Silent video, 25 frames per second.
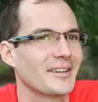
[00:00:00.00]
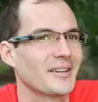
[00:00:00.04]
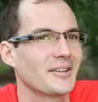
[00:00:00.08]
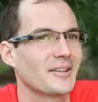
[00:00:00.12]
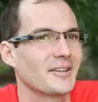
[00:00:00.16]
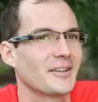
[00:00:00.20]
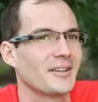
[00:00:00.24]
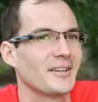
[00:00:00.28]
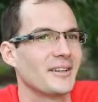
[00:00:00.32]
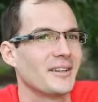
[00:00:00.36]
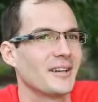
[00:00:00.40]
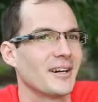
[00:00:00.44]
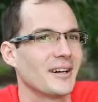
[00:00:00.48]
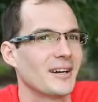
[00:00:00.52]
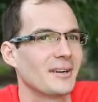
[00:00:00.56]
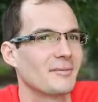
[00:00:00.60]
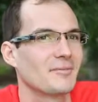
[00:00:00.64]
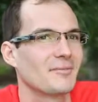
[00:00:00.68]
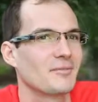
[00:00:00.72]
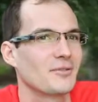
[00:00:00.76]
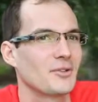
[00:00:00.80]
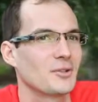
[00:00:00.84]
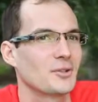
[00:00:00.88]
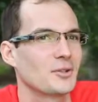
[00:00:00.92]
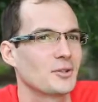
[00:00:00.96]
the
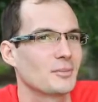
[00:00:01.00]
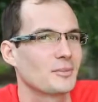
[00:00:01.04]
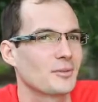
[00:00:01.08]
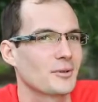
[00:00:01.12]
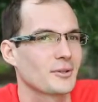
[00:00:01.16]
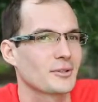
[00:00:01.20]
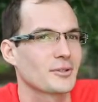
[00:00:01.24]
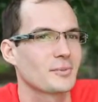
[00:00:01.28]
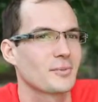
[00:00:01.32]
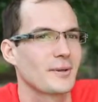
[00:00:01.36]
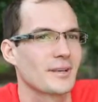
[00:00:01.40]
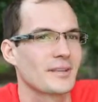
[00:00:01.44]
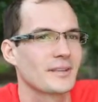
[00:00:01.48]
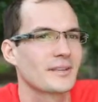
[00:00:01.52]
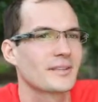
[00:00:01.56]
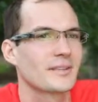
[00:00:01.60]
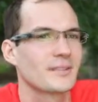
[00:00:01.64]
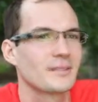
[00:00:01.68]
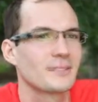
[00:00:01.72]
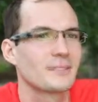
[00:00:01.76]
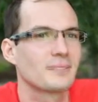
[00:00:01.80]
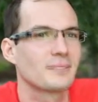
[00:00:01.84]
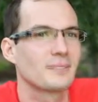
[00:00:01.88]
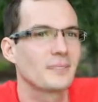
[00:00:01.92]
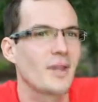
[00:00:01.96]
future prospects.
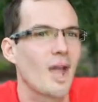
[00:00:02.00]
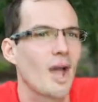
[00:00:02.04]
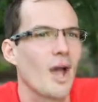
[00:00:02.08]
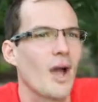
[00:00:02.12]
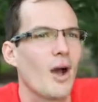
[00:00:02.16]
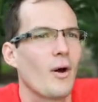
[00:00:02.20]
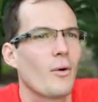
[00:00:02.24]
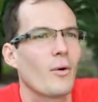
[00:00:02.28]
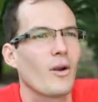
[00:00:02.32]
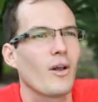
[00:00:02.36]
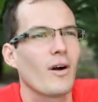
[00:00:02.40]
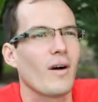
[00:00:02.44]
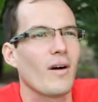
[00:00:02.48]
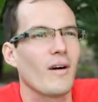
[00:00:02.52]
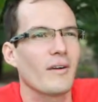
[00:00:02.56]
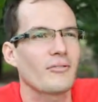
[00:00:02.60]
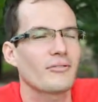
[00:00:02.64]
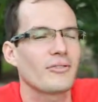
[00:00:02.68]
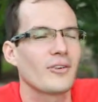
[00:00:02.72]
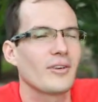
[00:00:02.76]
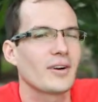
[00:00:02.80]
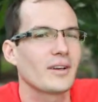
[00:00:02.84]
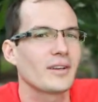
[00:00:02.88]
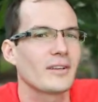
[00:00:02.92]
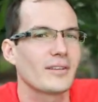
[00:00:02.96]
Well, I
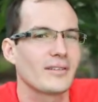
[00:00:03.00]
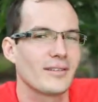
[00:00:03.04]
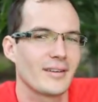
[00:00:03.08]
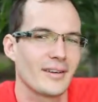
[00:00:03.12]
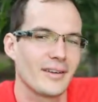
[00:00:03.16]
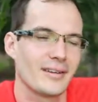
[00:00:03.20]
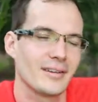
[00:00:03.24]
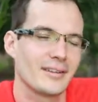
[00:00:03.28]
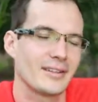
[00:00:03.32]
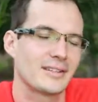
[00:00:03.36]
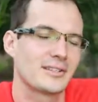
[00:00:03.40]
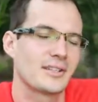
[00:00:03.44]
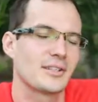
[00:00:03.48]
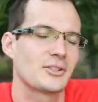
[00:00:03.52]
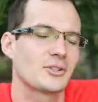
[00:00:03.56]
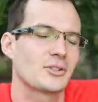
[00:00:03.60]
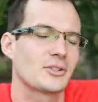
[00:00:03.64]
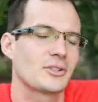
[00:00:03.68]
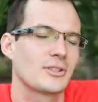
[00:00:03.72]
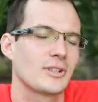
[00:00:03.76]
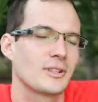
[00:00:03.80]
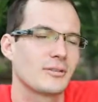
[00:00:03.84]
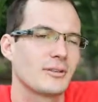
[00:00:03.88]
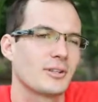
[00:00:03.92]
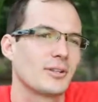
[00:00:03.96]
find it's
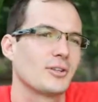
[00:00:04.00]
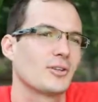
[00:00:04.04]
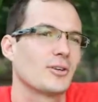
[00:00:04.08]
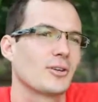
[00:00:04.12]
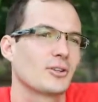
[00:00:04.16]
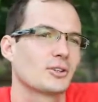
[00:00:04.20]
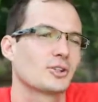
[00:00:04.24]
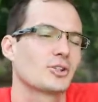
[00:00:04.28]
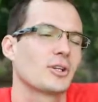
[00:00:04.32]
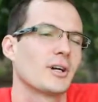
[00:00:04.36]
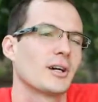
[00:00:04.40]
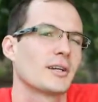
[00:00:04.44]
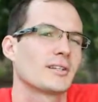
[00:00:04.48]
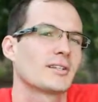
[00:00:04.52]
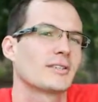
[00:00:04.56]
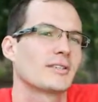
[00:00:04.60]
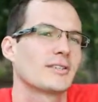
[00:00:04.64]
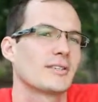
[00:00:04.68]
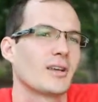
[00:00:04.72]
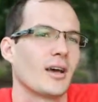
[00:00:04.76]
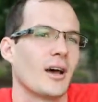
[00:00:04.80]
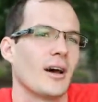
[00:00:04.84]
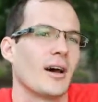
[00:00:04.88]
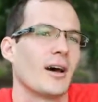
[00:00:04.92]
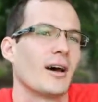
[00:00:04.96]
interesting when you contrast
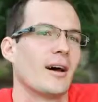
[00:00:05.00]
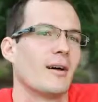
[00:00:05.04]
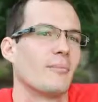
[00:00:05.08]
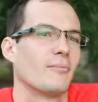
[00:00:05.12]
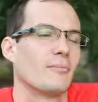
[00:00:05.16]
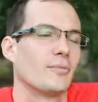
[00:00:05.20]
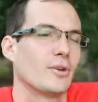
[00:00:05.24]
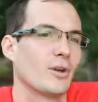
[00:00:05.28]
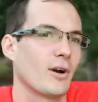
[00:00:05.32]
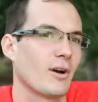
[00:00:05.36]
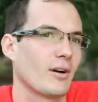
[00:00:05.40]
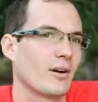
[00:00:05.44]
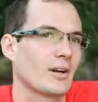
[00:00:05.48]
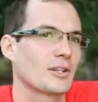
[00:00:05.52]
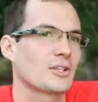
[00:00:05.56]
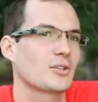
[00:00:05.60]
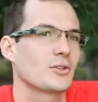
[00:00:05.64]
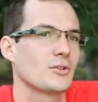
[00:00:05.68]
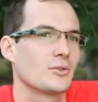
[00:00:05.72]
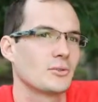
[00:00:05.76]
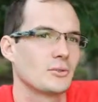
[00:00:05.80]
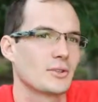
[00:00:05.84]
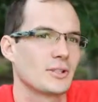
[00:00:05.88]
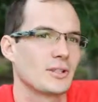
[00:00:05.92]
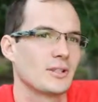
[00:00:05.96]
your high
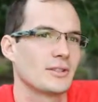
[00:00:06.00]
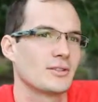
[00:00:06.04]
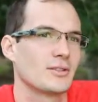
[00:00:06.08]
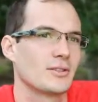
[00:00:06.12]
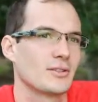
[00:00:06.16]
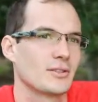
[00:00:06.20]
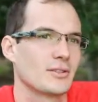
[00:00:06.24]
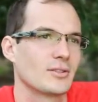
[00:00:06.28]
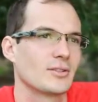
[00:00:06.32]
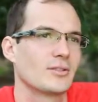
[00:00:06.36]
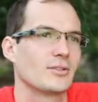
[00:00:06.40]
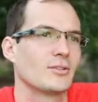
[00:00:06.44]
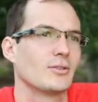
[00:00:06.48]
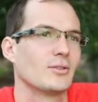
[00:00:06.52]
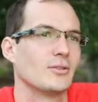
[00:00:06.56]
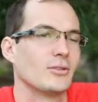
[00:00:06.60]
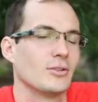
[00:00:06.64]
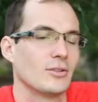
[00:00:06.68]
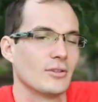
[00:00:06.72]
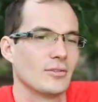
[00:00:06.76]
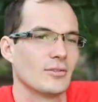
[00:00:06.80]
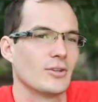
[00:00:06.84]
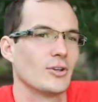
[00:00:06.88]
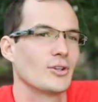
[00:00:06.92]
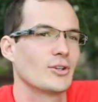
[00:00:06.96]
school teachers to
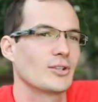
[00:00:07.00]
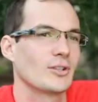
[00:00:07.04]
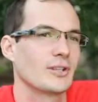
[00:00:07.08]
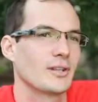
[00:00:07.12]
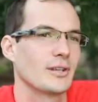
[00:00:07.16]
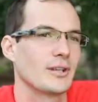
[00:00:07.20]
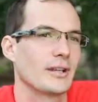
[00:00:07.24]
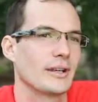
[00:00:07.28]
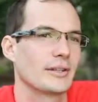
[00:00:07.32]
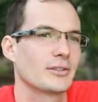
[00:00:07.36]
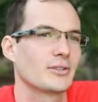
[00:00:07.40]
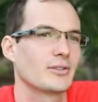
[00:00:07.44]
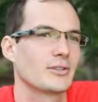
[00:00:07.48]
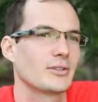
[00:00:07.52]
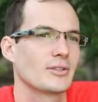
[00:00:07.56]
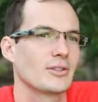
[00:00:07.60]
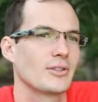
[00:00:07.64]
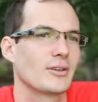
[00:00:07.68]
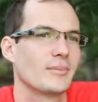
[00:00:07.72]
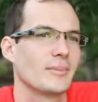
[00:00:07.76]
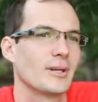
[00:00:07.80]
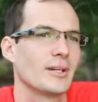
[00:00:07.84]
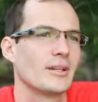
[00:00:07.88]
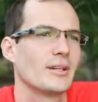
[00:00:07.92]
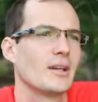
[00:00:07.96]
university lecturers.
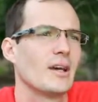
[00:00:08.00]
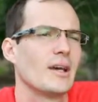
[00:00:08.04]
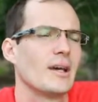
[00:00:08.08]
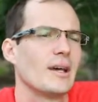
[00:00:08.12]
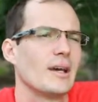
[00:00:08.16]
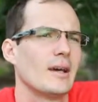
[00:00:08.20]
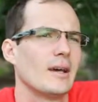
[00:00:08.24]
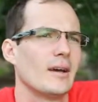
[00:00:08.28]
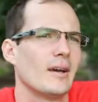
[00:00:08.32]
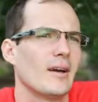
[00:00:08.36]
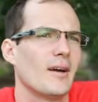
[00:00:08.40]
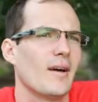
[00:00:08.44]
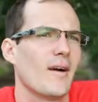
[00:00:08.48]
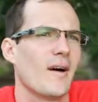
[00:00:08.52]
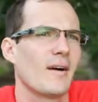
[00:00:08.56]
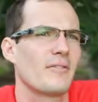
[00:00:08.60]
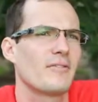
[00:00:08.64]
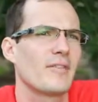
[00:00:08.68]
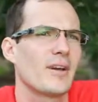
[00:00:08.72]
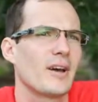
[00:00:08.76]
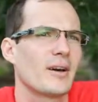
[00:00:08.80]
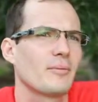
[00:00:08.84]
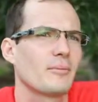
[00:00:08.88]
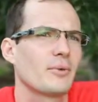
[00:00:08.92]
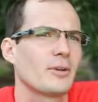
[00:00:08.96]
And I mean, I
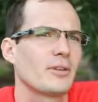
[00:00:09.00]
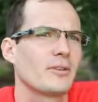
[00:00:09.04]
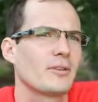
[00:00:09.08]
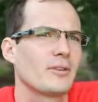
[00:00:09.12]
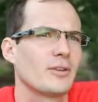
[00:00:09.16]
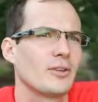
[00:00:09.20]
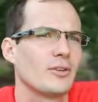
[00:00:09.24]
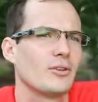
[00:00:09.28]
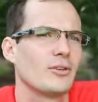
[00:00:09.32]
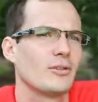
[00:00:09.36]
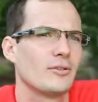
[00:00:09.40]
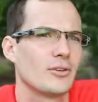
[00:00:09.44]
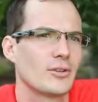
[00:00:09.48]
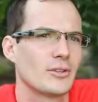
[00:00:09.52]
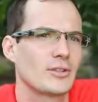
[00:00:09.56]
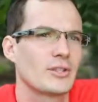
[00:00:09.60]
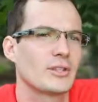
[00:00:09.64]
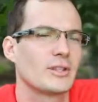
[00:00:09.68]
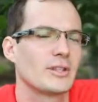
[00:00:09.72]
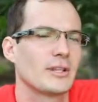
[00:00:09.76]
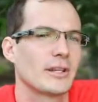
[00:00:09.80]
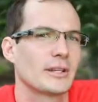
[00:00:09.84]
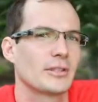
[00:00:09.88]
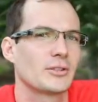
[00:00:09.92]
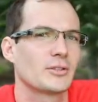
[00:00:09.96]
found with
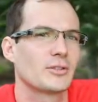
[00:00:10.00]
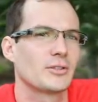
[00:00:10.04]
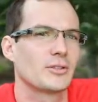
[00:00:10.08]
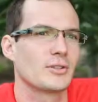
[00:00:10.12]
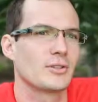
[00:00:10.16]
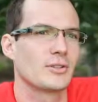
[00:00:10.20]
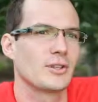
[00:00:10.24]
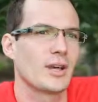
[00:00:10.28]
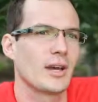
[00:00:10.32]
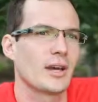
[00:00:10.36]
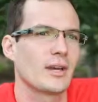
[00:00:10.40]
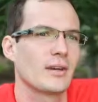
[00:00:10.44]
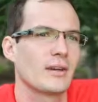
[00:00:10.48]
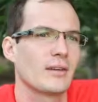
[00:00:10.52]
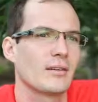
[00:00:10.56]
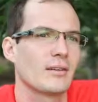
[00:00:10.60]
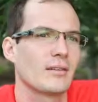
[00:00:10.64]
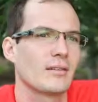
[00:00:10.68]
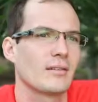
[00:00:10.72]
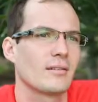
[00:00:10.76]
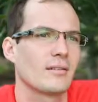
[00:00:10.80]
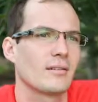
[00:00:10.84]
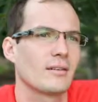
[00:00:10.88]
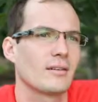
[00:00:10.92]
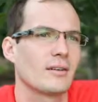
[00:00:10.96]
university lecturers,
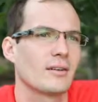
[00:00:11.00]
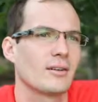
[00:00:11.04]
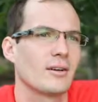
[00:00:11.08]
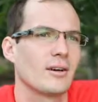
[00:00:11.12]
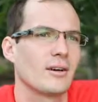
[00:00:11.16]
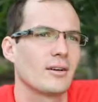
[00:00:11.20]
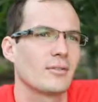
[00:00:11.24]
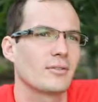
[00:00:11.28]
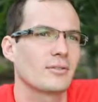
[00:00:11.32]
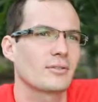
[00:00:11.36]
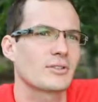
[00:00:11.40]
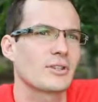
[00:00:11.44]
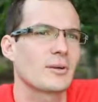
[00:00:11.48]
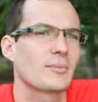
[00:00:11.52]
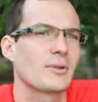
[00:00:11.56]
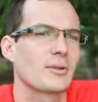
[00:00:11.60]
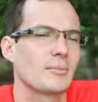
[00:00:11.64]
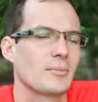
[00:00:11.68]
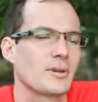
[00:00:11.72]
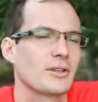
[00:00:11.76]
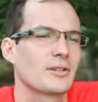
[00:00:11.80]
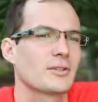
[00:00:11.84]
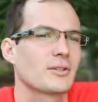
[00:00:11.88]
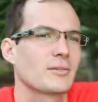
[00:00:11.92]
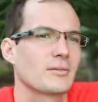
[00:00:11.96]
some of the
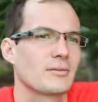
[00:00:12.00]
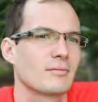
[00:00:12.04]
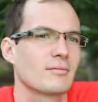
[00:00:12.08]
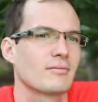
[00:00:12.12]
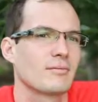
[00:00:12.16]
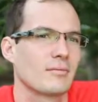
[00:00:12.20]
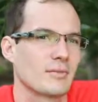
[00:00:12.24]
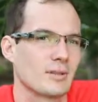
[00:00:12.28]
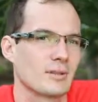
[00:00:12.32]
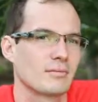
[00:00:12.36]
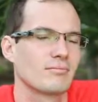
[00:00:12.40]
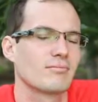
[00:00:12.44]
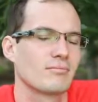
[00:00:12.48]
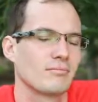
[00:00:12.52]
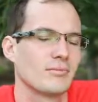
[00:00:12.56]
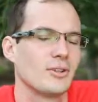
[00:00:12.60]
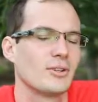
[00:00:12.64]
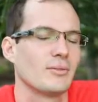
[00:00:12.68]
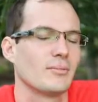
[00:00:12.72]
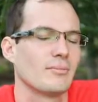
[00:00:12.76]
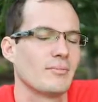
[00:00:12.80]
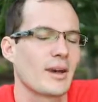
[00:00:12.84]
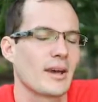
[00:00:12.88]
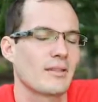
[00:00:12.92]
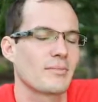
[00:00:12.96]
best
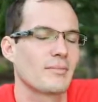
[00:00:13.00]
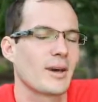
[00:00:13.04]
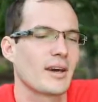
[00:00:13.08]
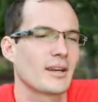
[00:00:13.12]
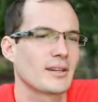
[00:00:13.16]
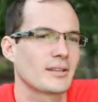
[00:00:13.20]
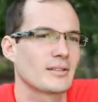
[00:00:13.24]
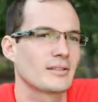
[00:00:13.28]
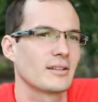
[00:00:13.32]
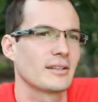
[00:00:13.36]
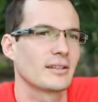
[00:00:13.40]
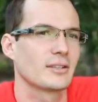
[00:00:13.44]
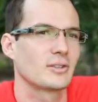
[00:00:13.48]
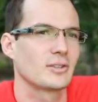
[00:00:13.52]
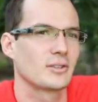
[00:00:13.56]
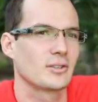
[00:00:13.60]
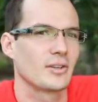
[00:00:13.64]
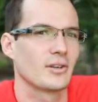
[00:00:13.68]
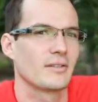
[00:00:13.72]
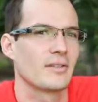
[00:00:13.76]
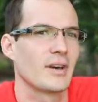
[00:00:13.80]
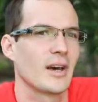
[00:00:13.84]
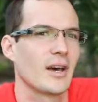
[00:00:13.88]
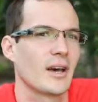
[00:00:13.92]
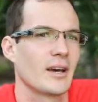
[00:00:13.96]
mathematics lecturers
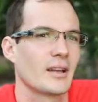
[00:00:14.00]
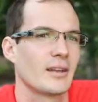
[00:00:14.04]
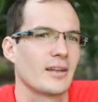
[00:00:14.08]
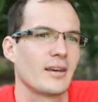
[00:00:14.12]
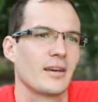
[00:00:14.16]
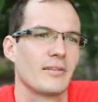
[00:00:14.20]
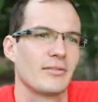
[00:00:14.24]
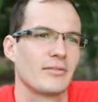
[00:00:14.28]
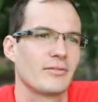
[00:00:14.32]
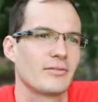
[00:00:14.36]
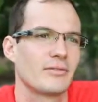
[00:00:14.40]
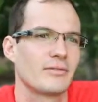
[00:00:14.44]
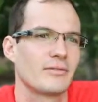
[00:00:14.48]
I've had have